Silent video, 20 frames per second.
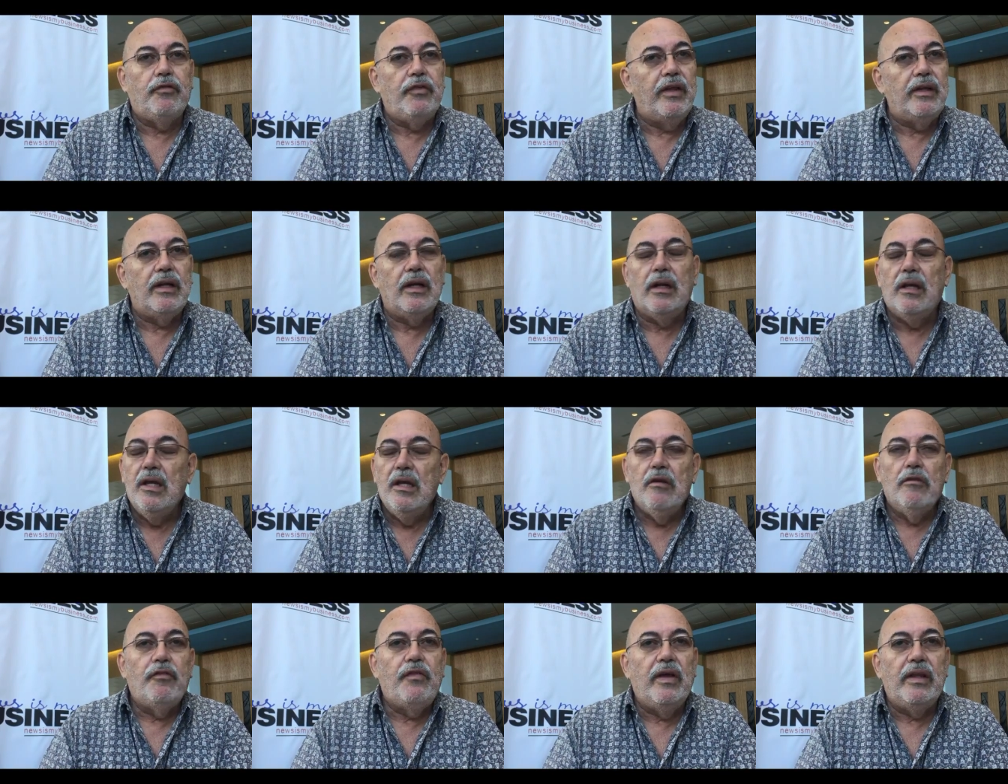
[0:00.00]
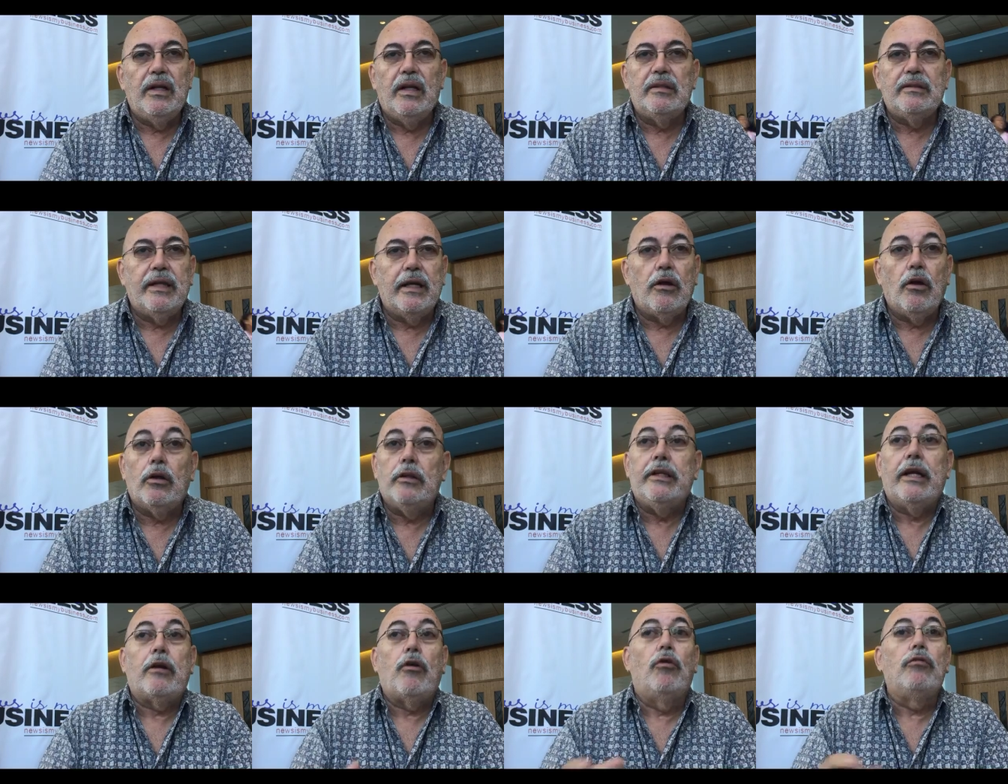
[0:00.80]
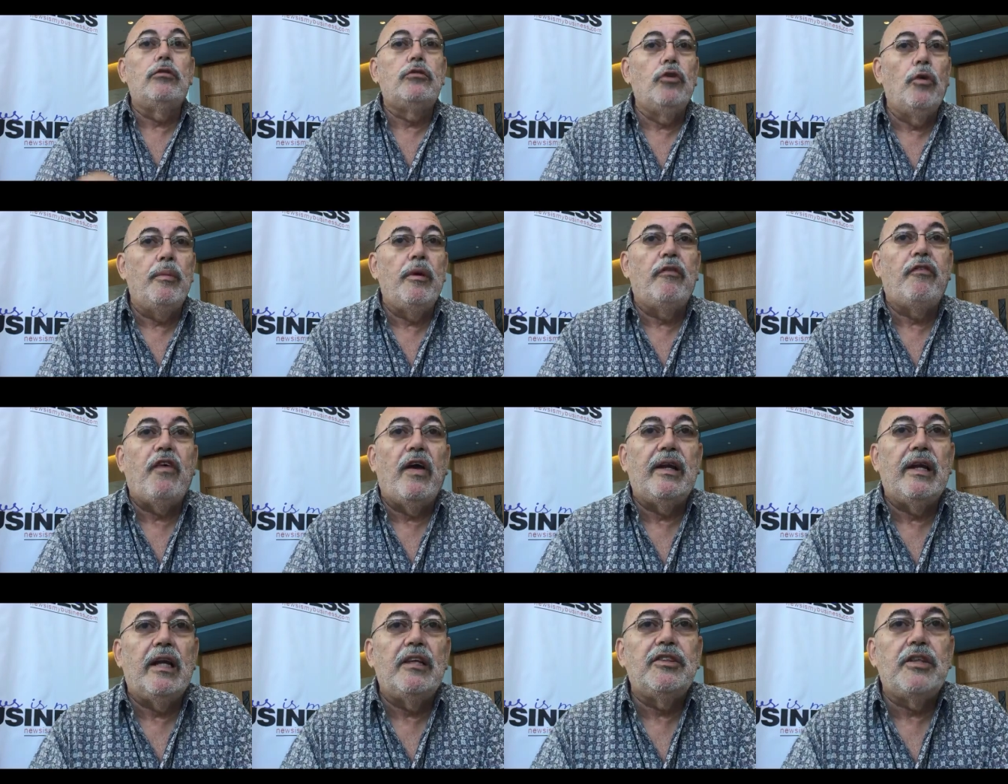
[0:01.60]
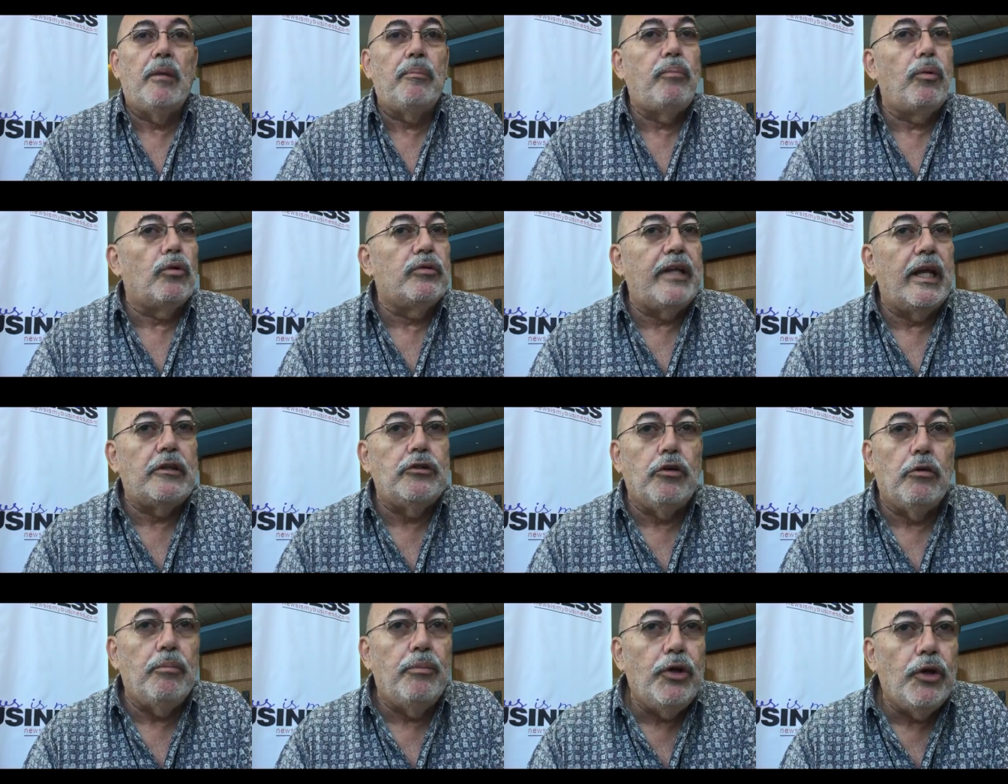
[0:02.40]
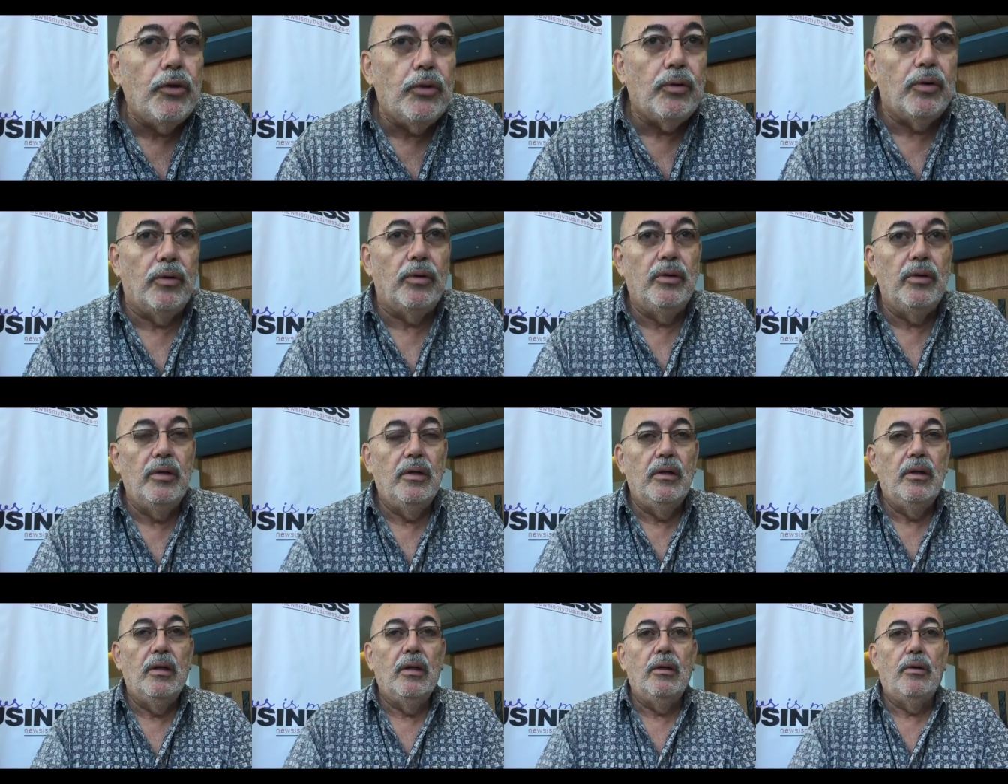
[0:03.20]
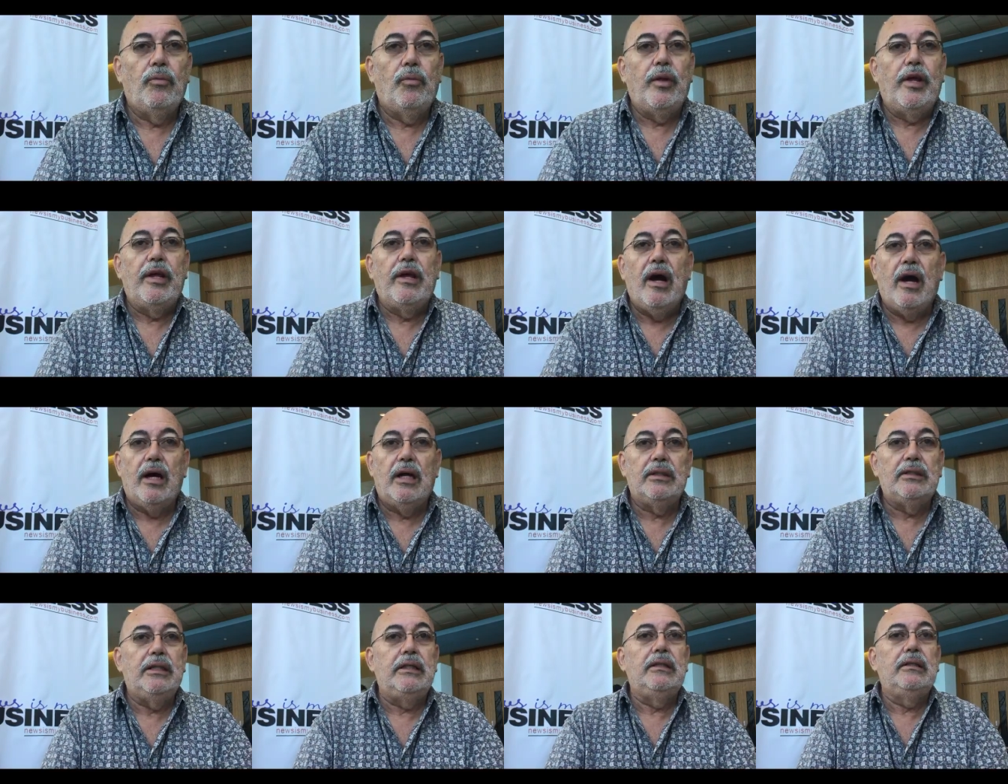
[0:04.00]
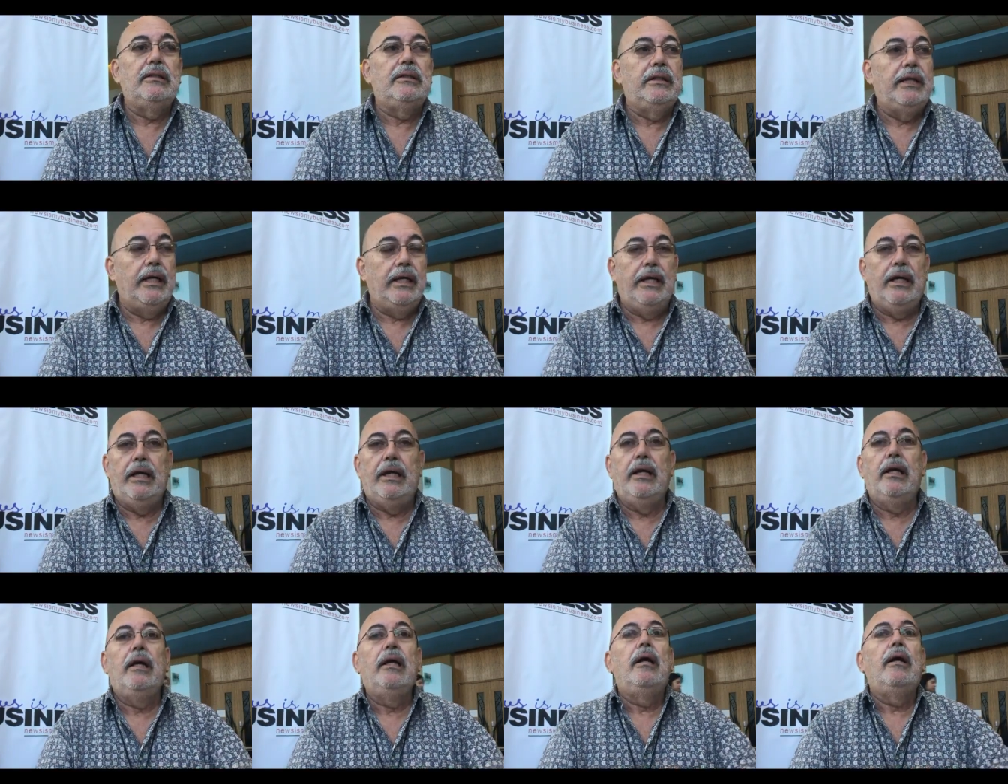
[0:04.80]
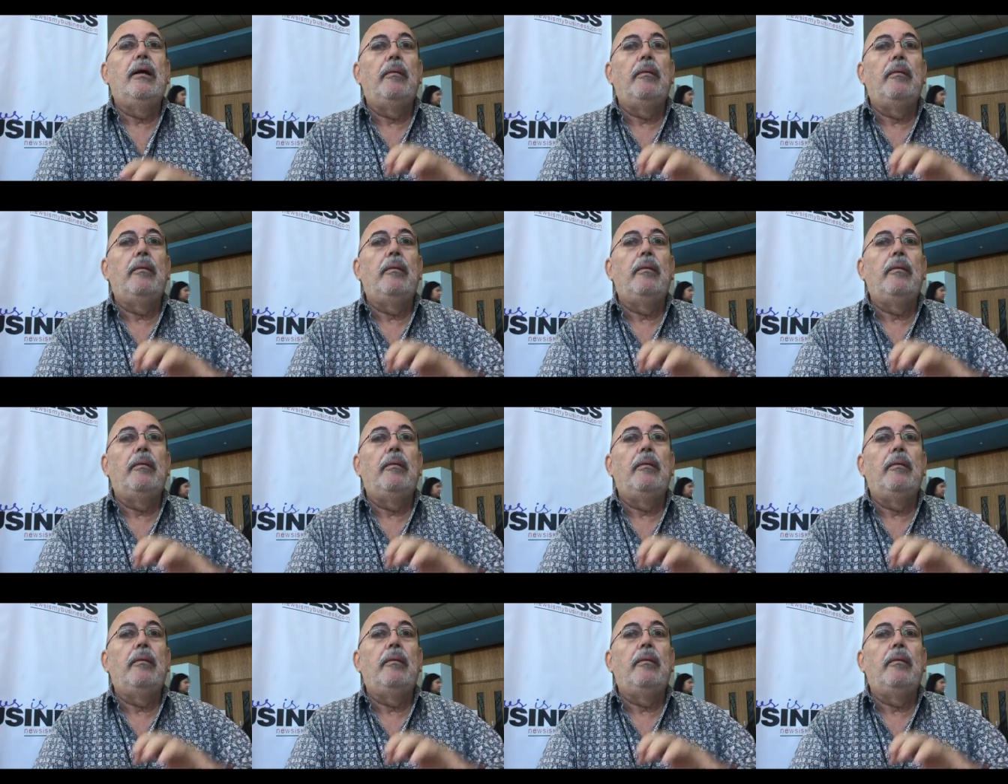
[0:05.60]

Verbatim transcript: Okay. Federal Federal the Consumer Financial Protection Bureau okay. regarding the